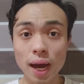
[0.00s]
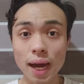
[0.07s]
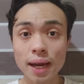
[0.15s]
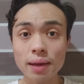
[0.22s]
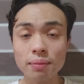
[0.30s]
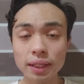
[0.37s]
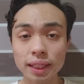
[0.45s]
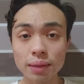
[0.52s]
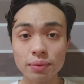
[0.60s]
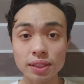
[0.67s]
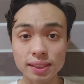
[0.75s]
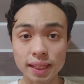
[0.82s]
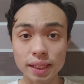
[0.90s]
Hi, my
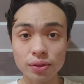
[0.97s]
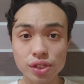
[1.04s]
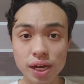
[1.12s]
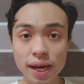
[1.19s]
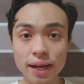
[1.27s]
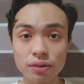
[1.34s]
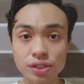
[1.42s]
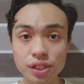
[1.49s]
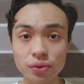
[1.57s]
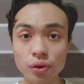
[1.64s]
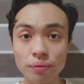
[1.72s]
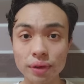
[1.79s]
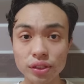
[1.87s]
name is Daniel Chai Hao
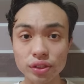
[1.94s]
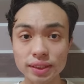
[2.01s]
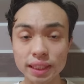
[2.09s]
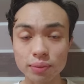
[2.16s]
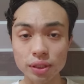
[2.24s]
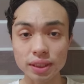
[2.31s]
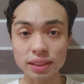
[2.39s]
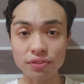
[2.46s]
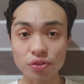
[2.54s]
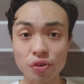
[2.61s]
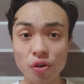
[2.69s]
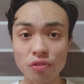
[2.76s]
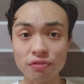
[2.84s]
Cheng with matrix number
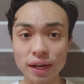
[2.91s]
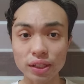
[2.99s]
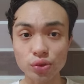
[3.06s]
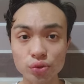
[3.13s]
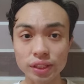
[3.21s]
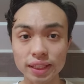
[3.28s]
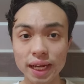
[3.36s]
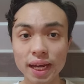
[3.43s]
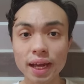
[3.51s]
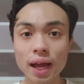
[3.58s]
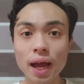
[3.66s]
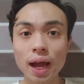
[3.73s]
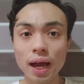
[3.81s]

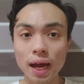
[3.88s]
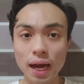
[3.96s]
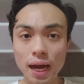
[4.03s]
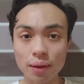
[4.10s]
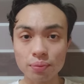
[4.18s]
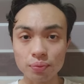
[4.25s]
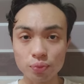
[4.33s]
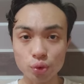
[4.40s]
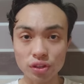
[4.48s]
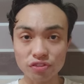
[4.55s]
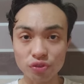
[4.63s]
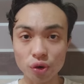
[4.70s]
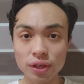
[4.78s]
74539. I'm
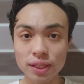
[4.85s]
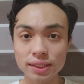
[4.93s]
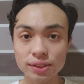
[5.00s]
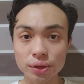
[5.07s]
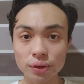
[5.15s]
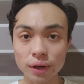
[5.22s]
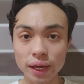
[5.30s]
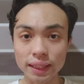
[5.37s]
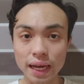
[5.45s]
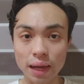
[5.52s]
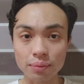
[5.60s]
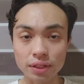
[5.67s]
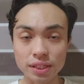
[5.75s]
24 years old and
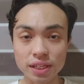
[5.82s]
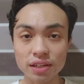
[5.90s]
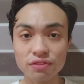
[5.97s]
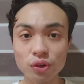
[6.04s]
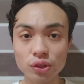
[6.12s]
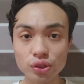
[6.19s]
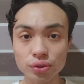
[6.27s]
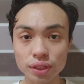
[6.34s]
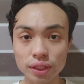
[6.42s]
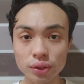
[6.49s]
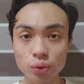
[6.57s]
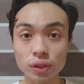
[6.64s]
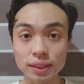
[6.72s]
I'm a year 4
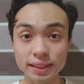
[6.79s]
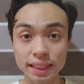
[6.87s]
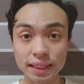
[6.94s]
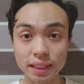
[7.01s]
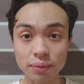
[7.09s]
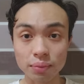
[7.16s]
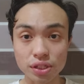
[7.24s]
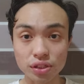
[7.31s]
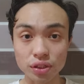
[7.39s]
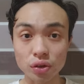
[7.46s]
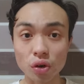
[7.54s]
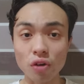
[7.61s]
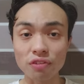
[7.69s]
student who is studying
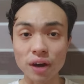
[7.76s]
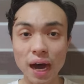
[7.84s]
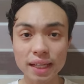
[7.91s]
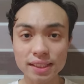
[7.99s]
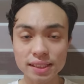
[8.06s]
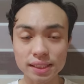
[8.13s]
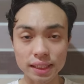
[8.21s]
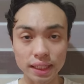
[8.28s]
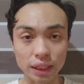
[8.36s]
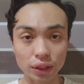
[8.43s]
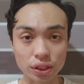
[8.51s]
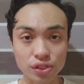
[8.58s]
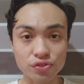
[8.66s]
Bachelor of Arts in
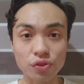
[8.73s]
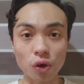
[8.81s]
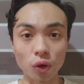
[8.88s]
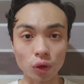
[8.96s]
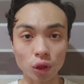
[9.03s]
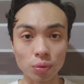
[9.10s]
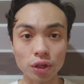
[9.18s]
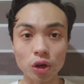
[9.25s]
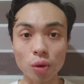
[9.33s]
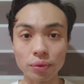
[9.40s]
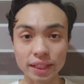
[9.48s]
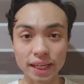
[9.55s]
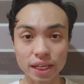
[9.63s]
English for Global
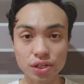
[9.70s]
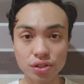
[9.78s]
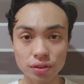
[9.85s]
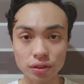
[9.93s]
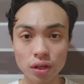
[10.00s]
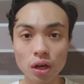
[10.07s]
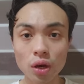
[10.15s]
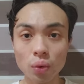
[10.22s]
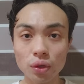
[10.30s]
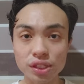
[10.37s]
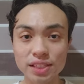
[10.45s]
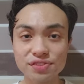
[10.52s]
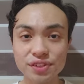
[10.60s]
Communication.
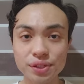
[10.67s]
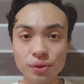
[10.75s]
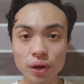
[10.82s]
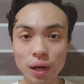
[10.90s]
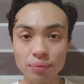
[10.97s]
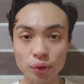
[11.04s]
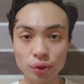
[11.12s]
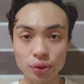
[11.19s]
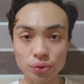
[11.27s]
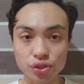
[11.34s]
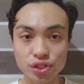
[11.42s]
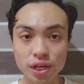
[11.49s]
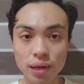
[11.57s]
In this video, I'm going to
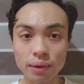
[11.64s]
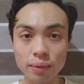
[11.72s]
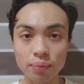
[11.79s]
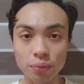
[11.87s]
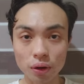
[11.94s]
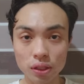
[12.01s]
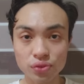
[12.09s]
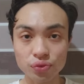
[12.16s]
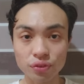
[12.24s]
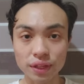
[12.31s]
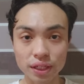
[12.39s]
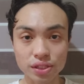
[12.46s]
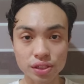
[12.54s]
share my post
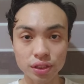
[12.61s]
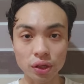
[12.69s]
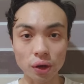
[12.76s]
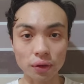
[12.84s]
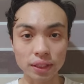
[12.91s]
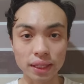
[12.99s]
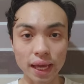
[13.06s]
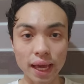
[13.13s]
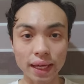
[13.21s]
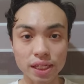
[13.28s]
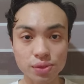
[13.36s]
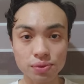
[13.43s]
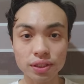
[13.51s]
reflection on the
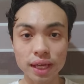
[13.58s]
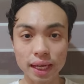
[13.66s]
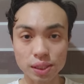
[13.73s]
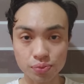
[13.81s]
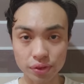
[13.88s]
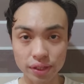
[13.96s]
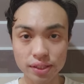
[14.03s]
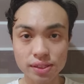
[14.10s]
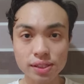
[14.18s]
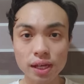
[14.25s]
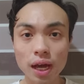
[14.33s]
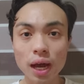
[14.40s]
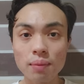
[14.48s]
engagement
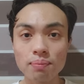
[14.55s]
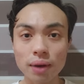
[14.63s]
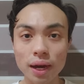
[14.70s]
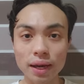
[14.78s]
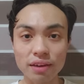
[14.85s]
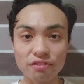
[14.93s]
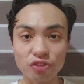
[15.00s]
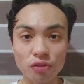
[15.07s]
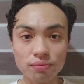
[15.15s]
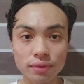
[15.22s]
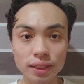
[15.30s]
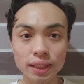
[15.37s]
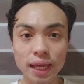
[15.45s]
experience, my
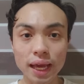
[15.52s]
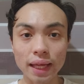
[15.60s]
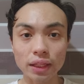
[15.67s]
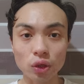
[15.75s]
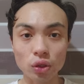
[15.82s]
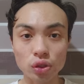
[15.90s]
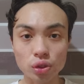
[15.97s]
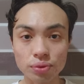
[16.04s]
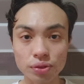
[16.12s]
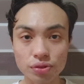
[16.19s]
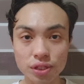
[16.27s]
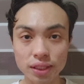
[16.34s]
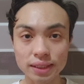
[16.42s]
involvement and
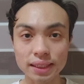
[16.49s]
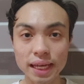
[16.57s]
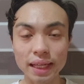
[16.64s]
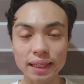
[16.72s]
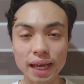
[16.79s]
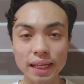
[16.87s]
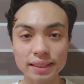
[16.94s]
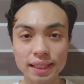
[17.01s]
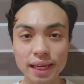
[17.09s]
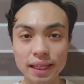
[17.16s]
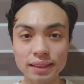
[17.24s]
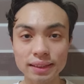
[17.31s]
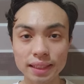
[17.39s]
contributions at
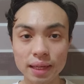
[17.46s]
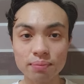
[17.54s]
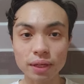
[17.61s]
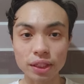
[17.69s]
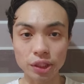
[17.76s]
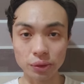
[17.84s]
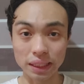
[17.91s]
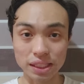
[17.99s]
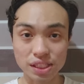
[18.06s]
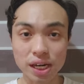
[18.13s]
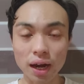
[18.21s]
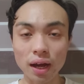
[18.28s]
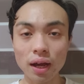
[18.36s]
SK St. Matthew
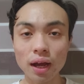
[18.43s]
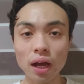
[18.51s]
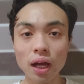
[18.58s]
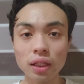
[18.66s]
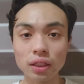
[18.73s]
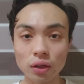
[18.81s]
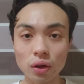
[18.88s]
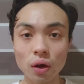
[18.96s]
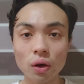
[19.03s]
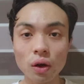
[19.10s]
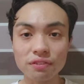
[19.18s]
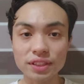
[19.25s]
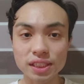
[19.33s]
Lanchang. The
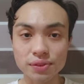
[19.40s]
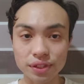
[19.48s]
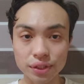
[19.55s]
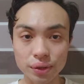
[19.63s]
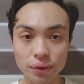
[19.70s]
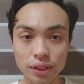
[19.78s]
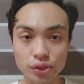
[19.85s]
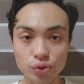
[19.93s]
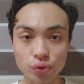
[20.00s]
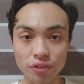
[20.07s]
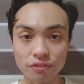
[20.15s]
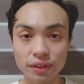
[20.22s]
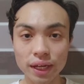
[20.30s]
goal of this video is to
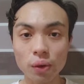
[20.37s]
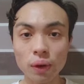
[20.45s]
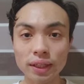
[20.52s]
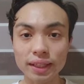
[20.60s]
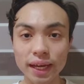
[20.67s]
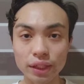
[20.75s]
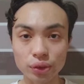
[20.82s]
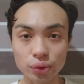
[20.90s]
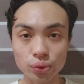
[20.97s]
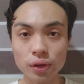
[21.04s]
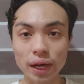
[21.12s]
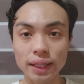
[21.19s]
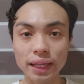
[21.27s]
reflect what did I
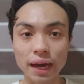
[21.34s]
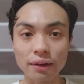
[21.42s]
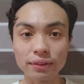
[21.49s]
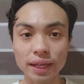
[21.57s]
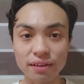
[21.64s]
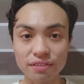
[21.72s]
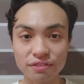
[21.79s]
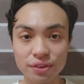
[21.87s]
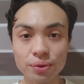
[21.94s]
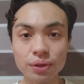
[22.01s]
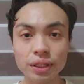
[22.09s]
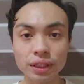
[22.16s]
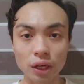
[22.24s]
do and how did I
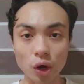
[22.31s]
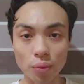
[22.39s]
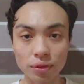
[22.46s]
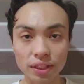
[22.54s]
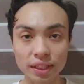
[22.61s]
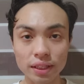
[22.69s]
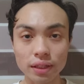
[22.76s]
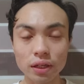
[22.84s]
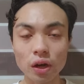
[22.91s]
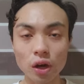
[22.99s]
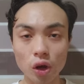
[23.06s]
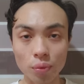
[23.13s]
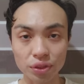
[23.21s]
feel in the
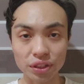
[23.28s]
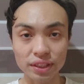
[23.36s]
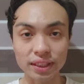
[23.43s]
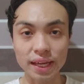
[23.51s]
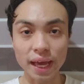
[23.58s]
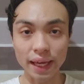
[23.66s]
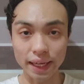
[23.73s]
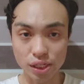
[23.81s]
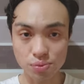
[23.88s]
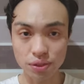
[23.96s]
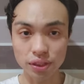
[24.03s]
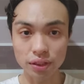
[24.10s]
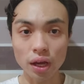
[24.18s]
community
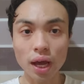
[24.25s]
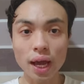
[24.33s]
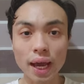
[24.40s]
engagement.